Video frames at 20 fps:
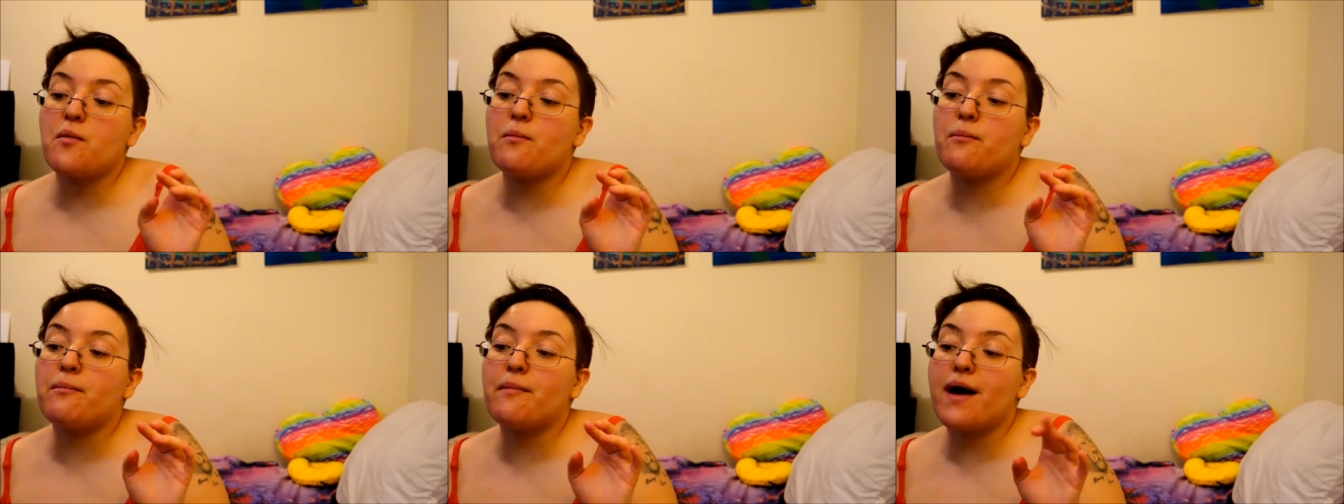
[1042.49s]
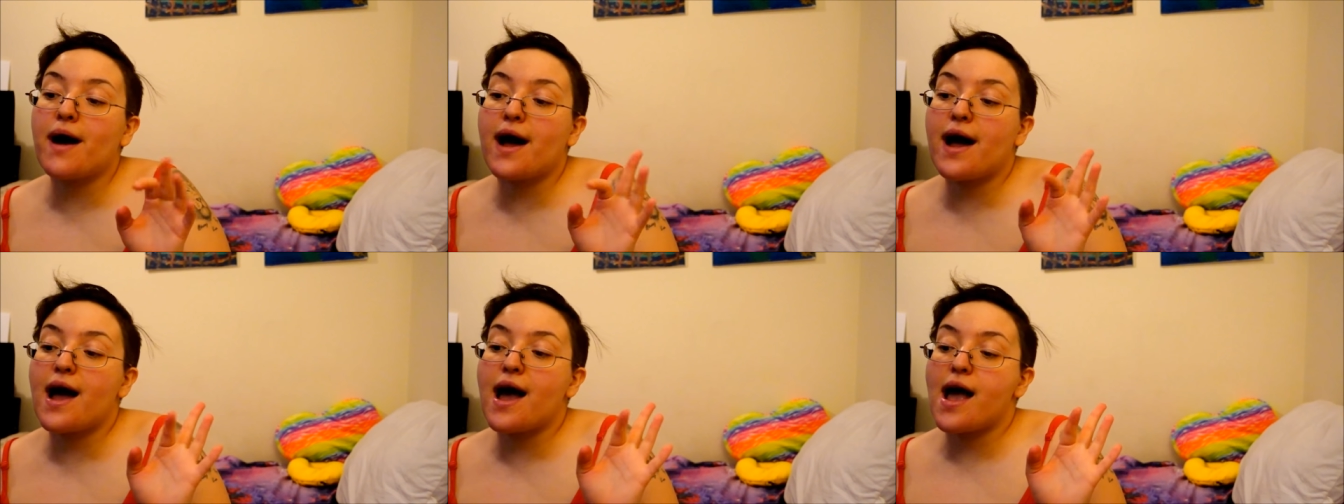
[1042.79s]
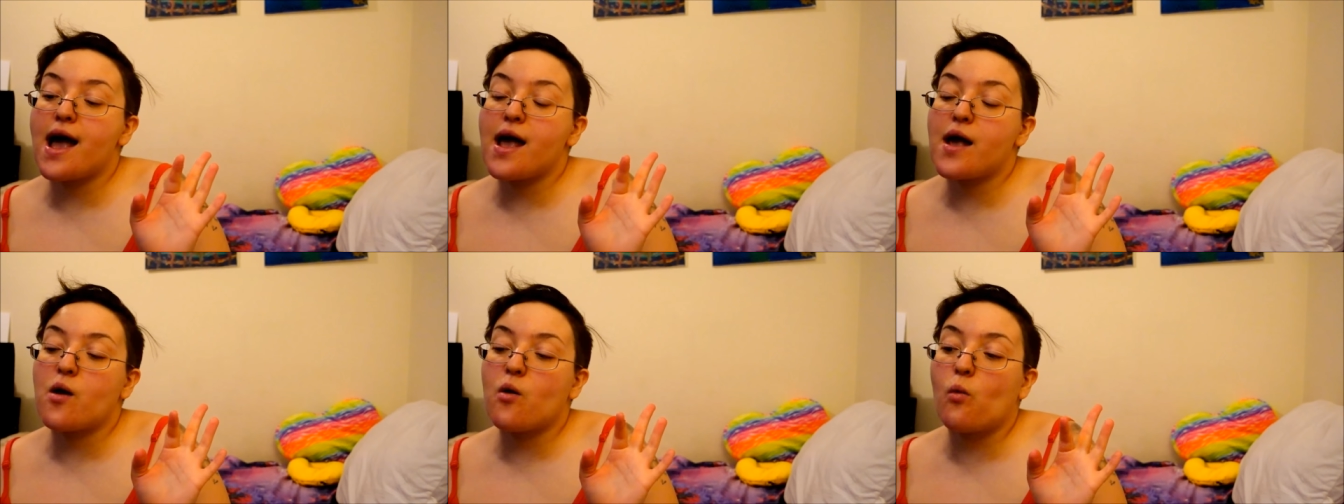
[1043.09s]

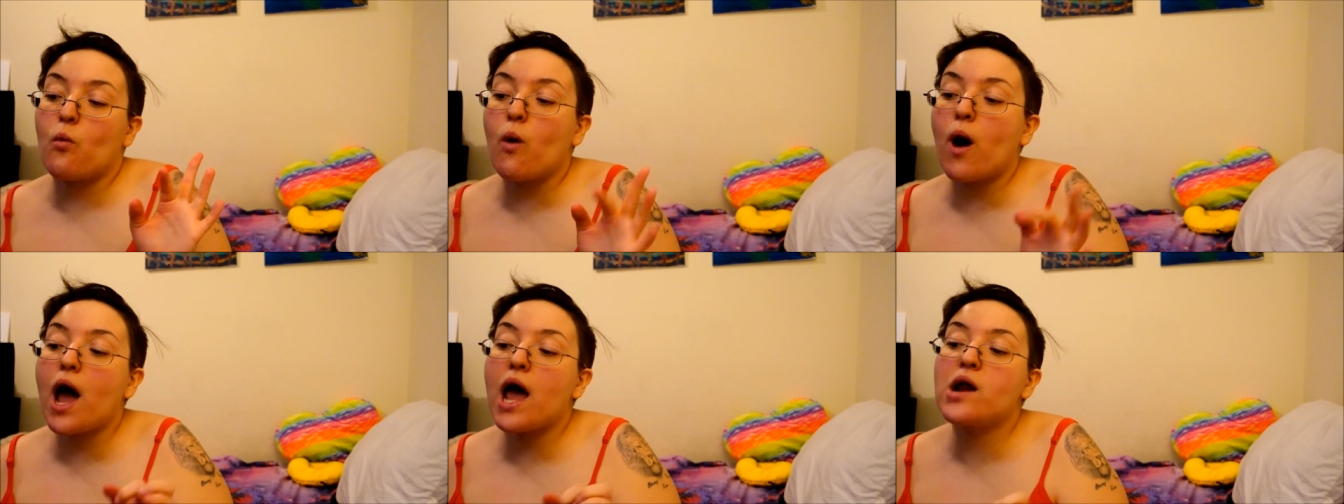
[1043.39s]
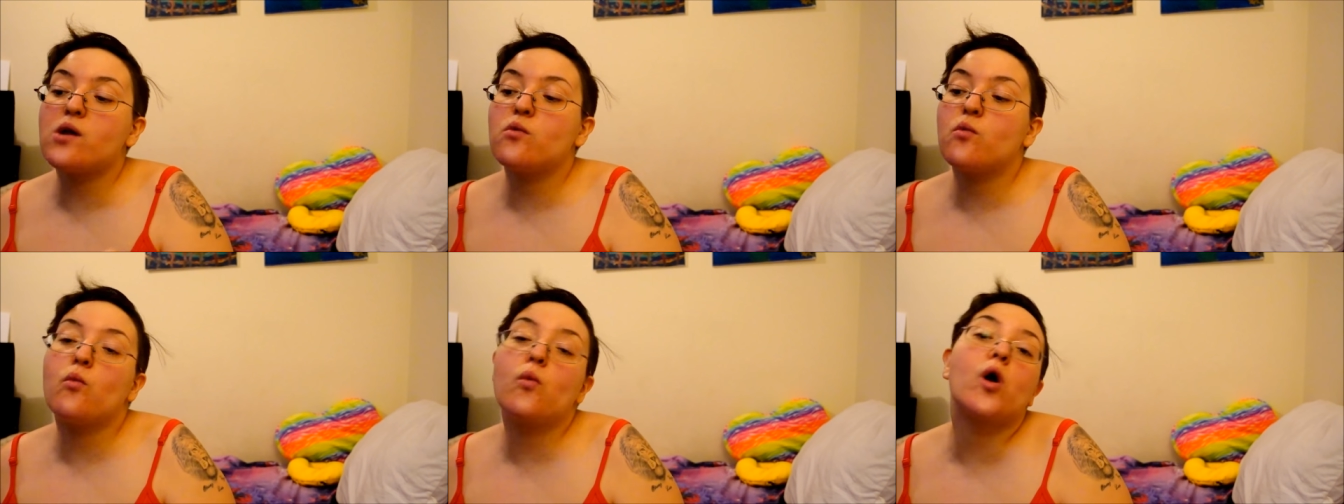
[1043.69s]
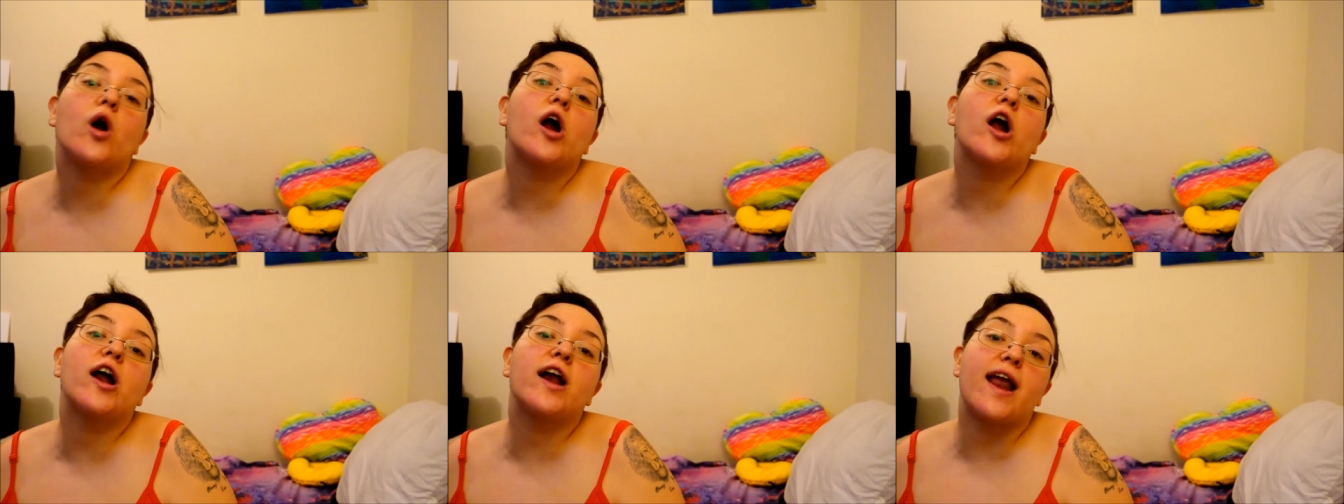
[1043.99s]
my one
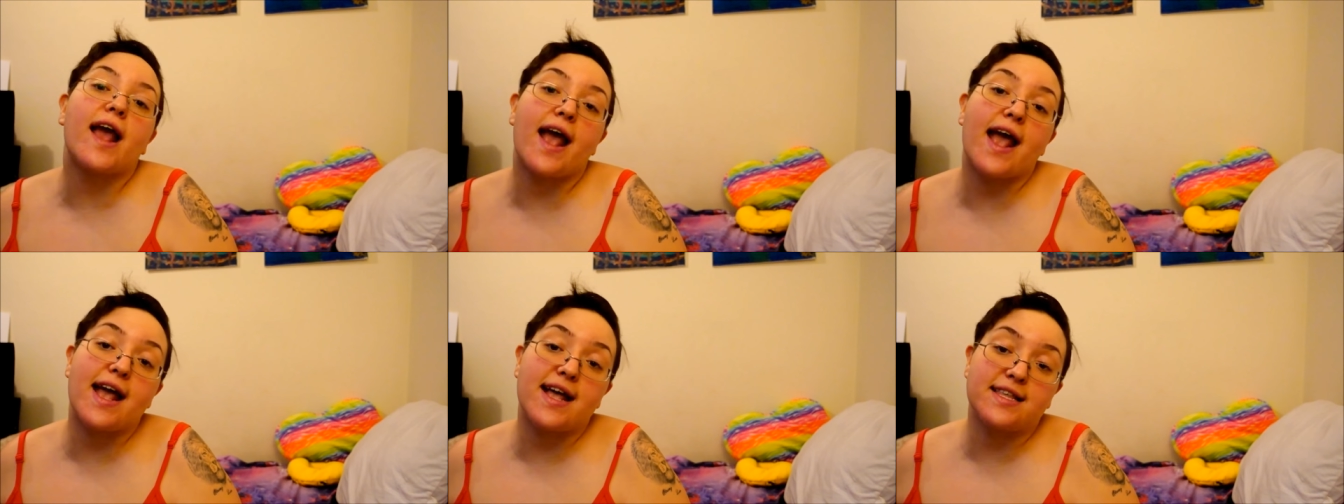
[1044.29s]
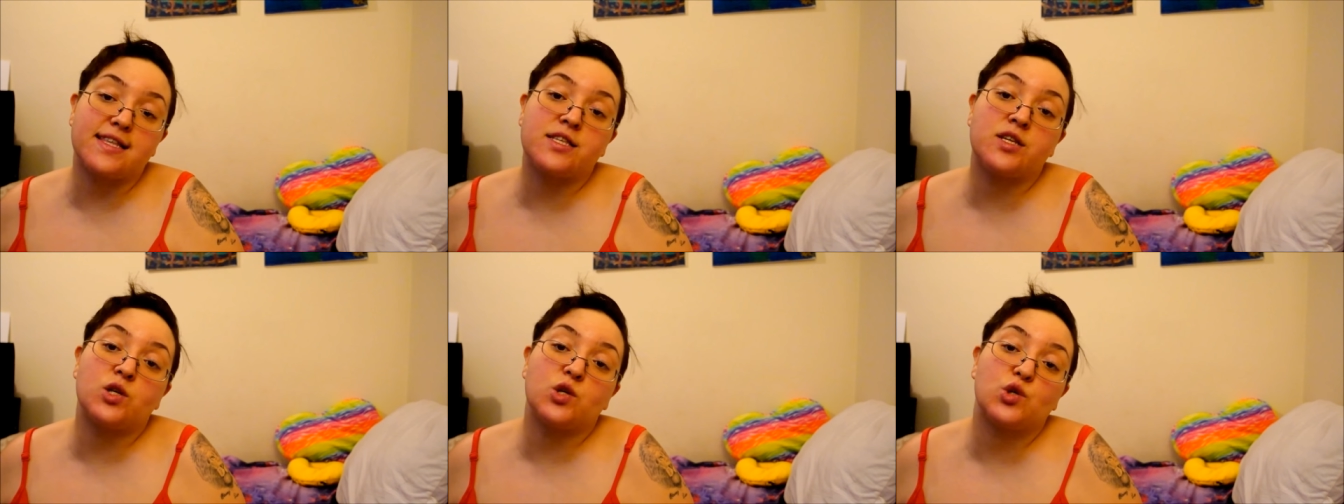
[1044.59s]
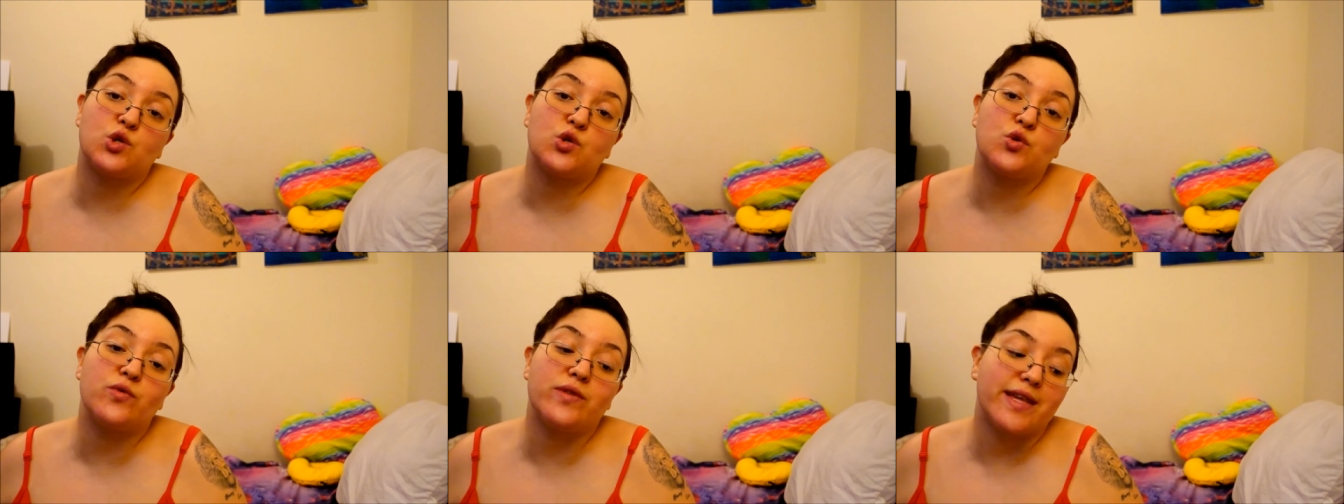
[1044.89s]
word answer
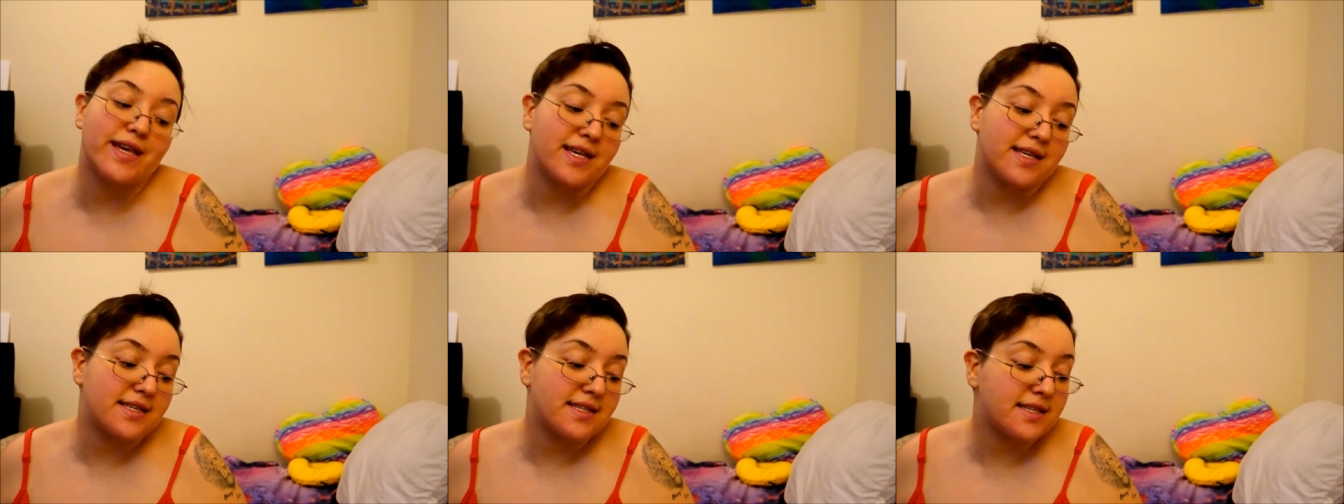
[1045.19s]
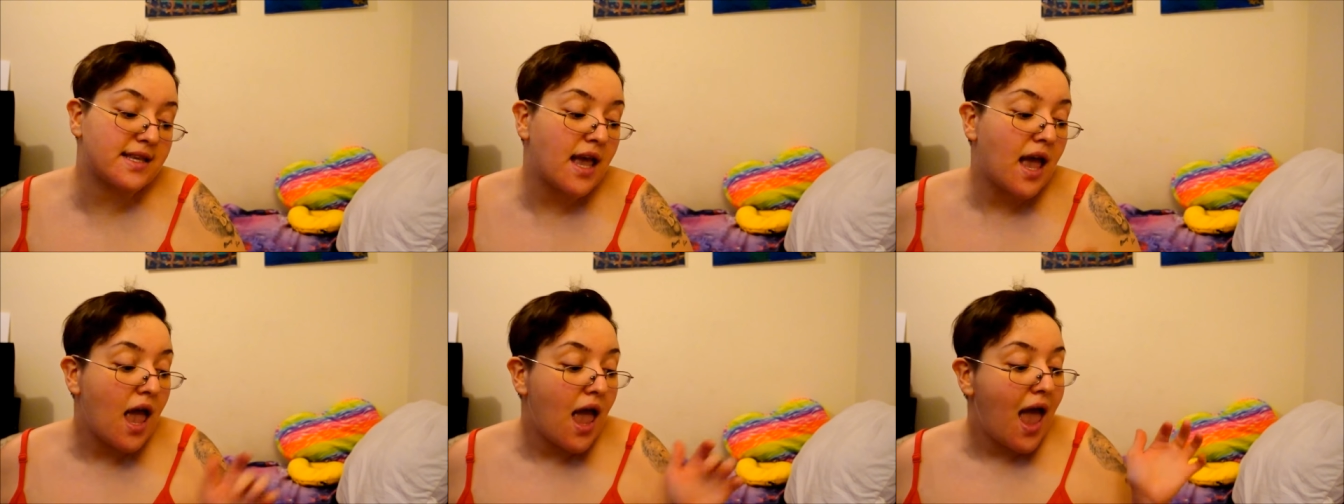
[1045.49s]
to this.